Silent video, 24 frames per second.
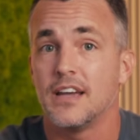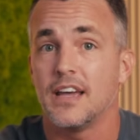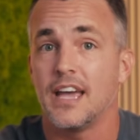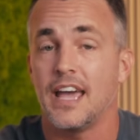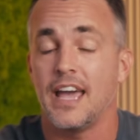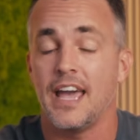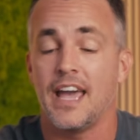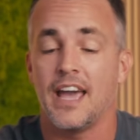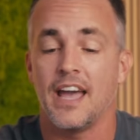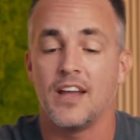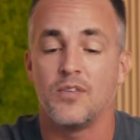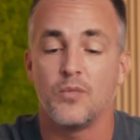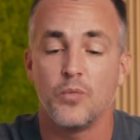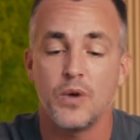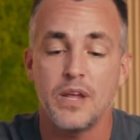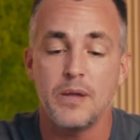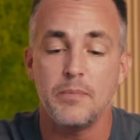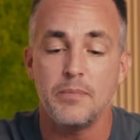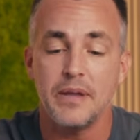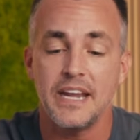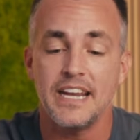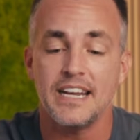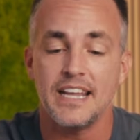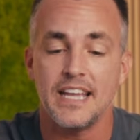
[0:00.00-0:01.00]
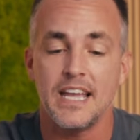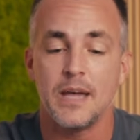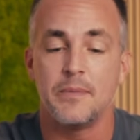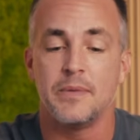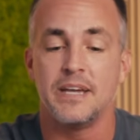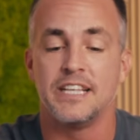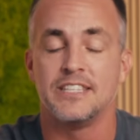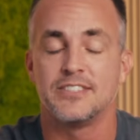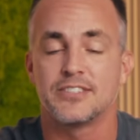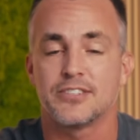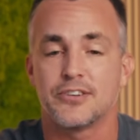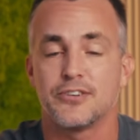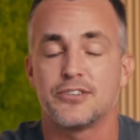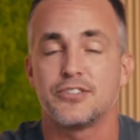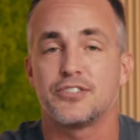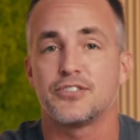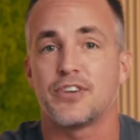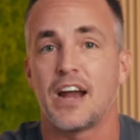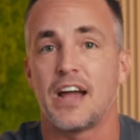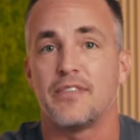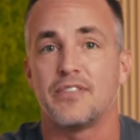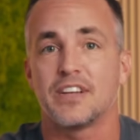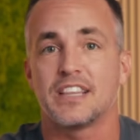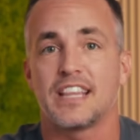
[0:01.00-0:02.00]
And we beat him in search
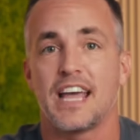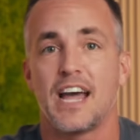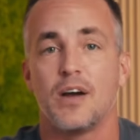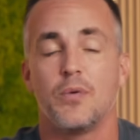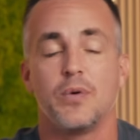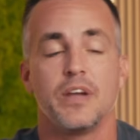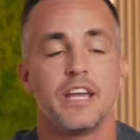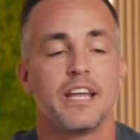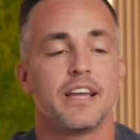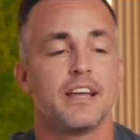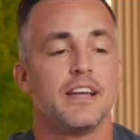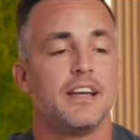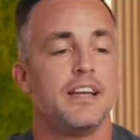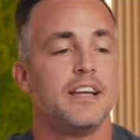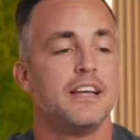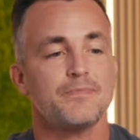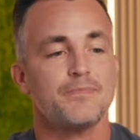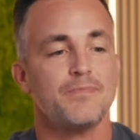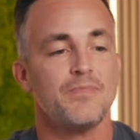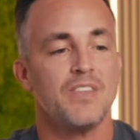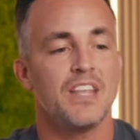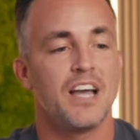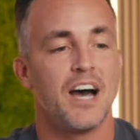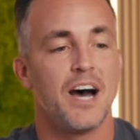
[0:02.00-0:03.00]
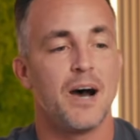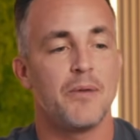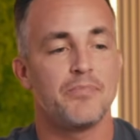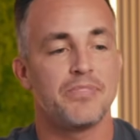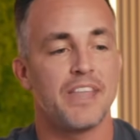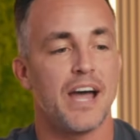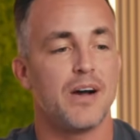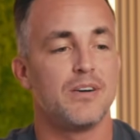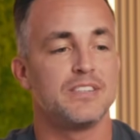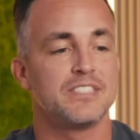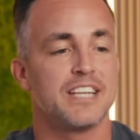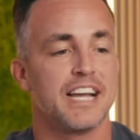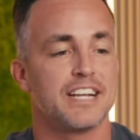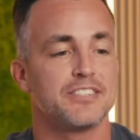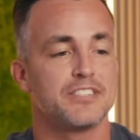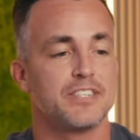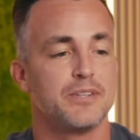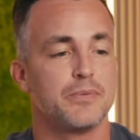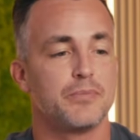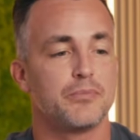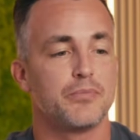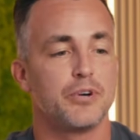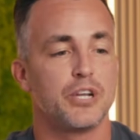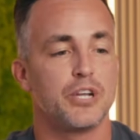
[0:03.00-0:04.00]
traffic that week. That was
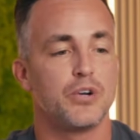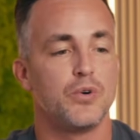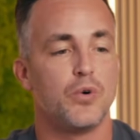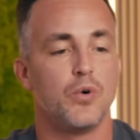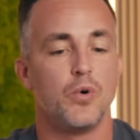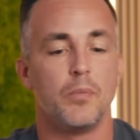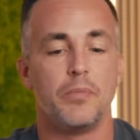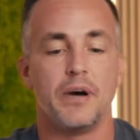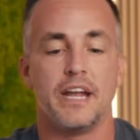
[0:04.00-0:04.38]
actually pretty cool.